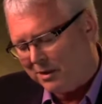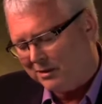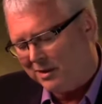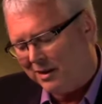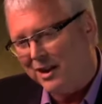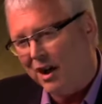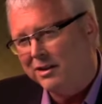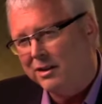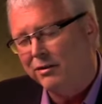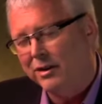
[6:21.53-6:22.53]
But the
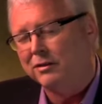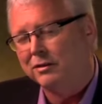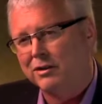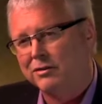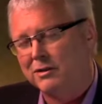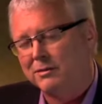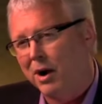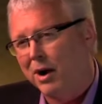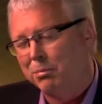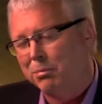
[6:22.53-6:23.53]
idea of intercession
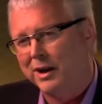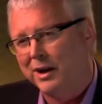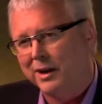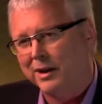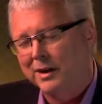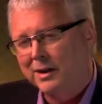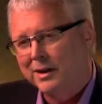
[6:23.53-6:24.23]
by prayer